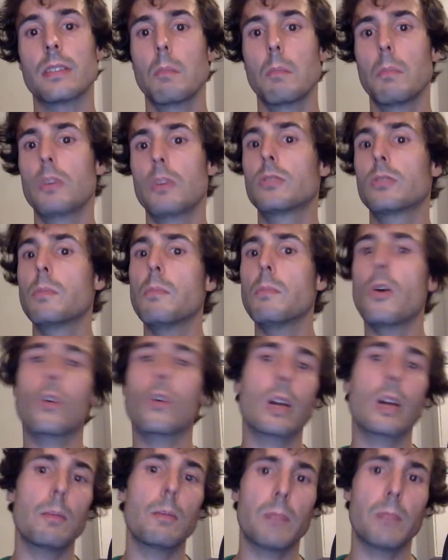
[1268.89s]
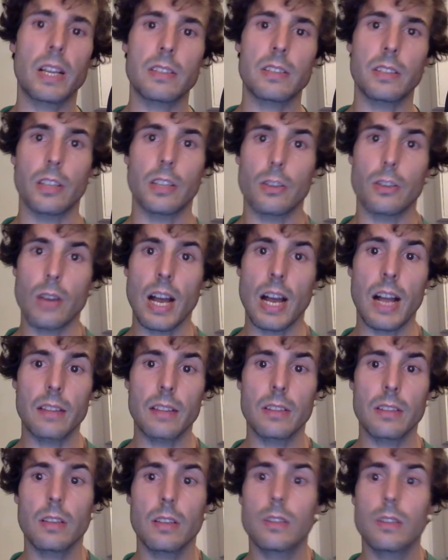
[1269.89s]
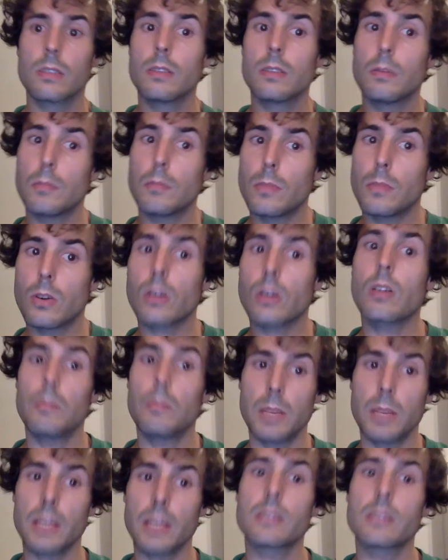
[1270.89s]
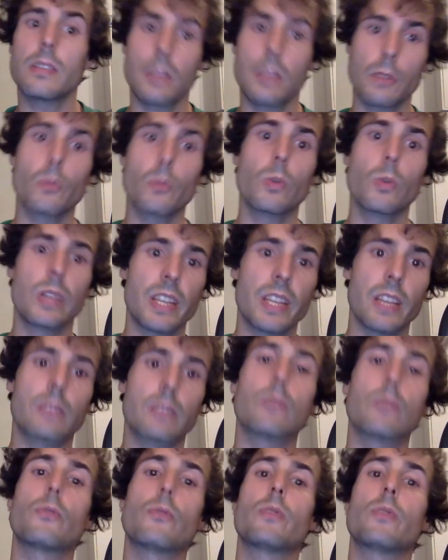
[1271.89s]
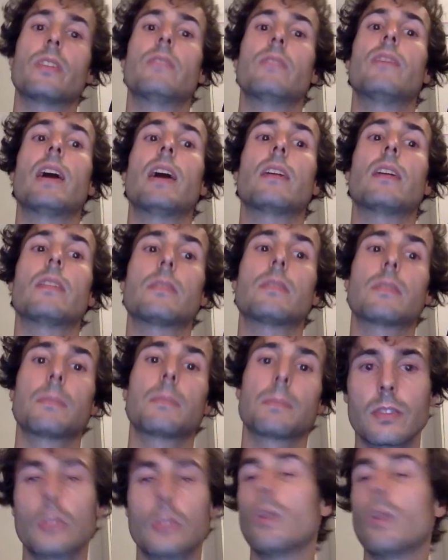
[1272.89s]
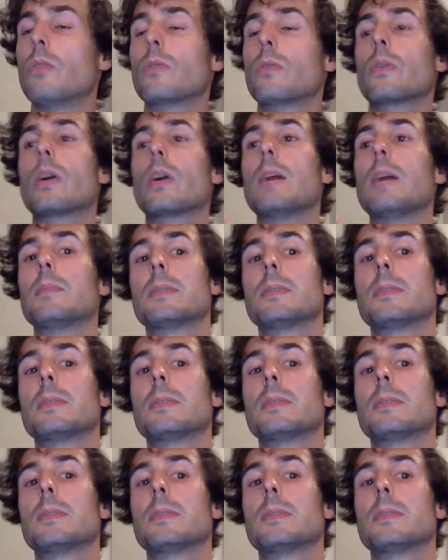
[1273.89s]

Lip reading: But the more complexity you add, the more complexity you will need to read the values. So recap,